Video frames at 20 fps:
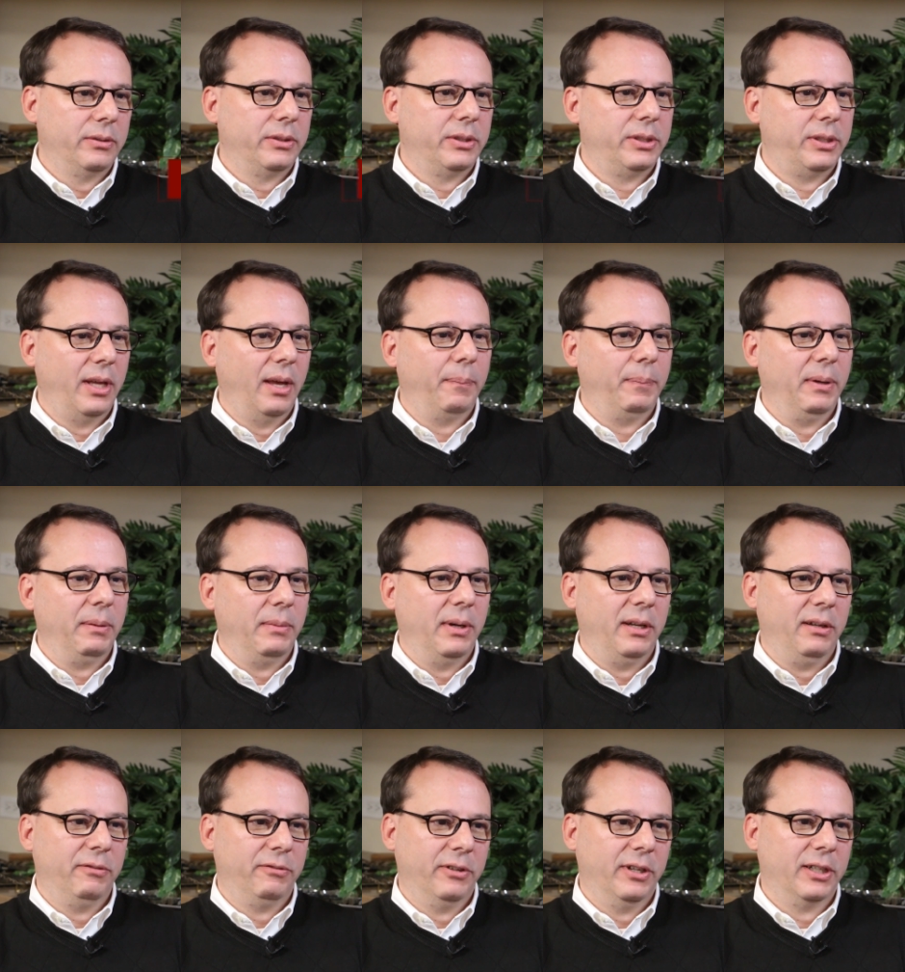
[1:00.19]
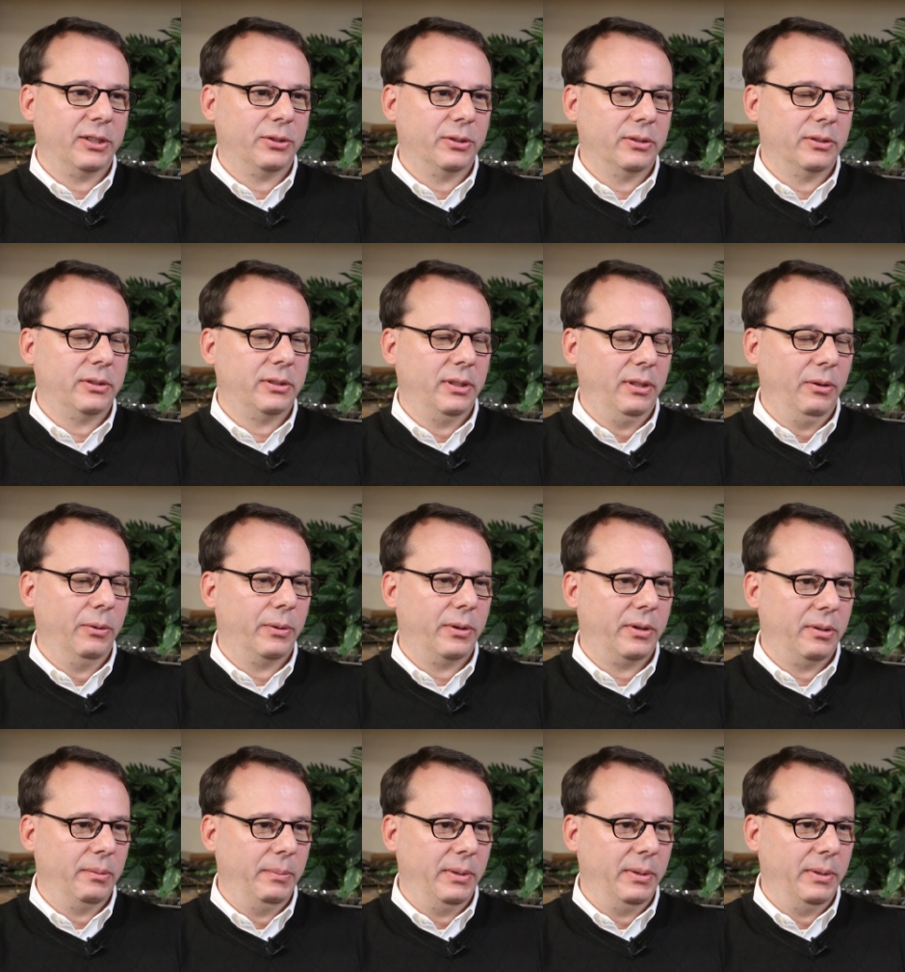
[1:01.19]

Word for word: stamping manufacturers in North